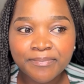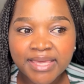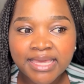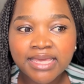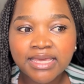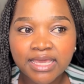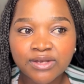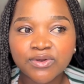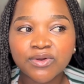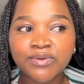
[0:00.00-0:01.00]
being
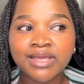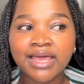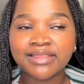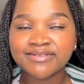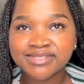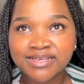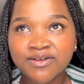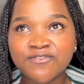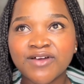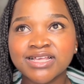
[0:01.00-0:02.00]
in Korea and the
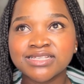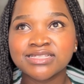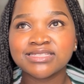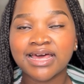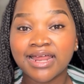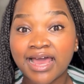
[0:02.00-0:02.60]
sacrifices that